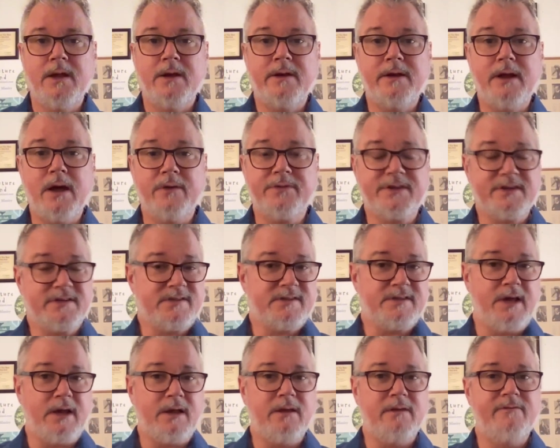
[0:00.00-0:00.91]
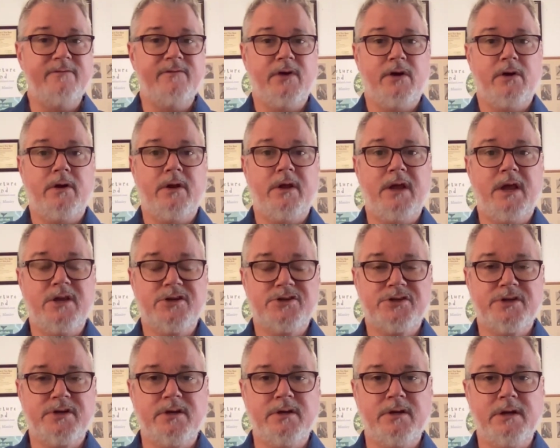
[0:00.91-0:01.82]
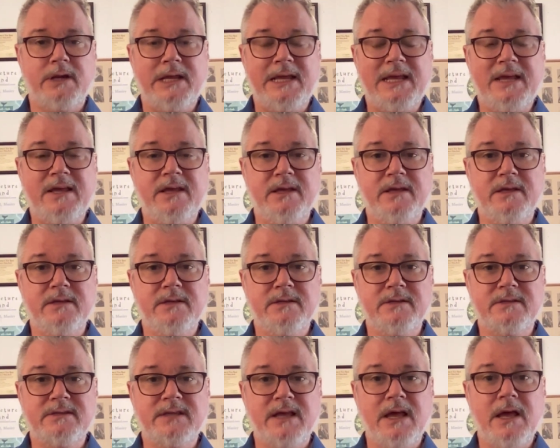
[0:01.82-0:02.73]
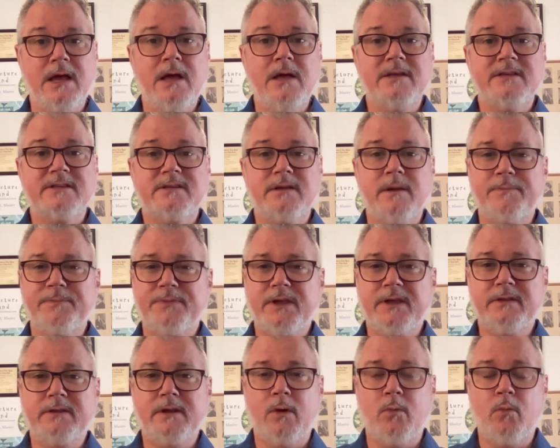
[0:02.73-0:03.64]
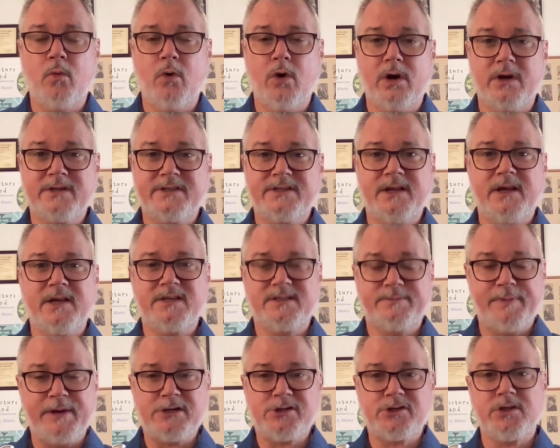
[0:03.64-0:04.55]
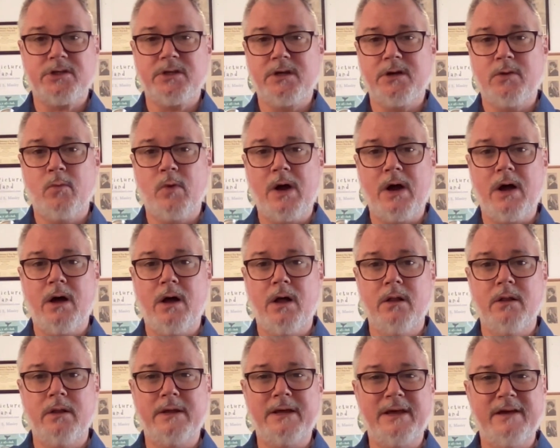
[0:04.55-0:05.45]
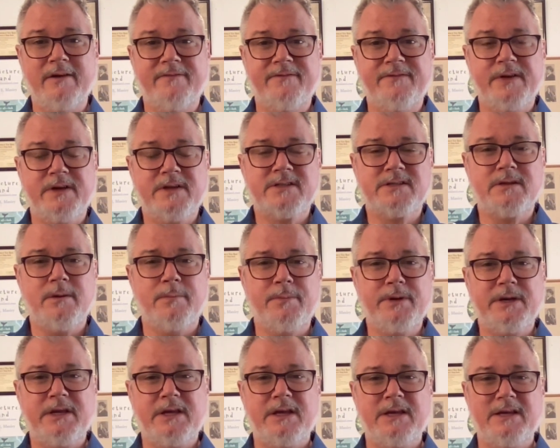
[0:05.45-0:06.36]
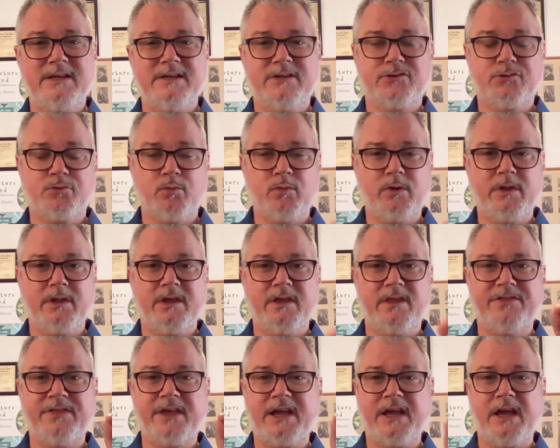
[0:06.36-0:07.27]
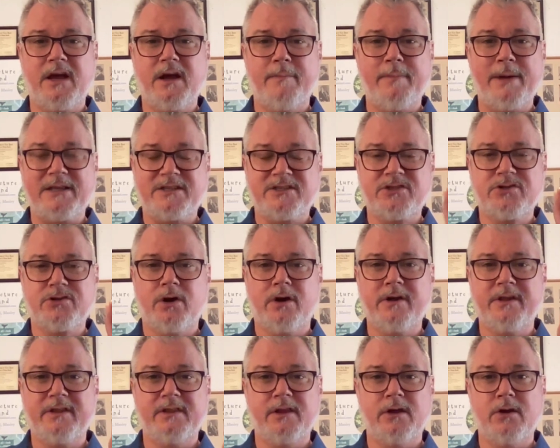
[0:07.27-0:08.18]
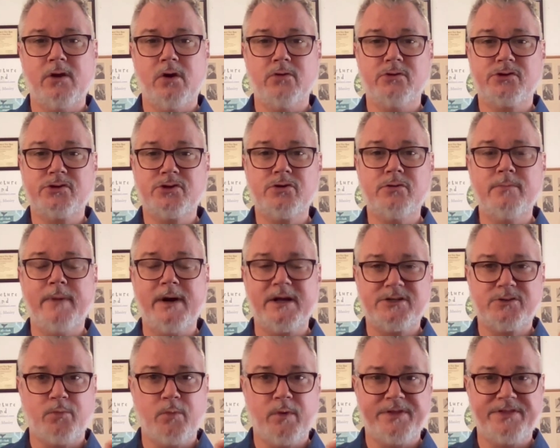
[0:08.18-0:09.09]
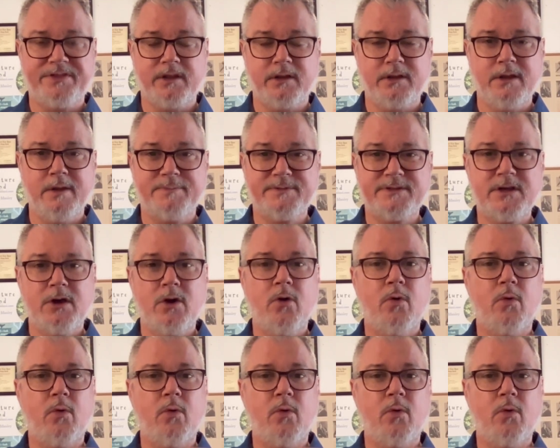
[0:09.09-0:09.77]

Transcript: Now, the second variation is something that works especially well if somebody is really thinking about starting the note too much with the lips,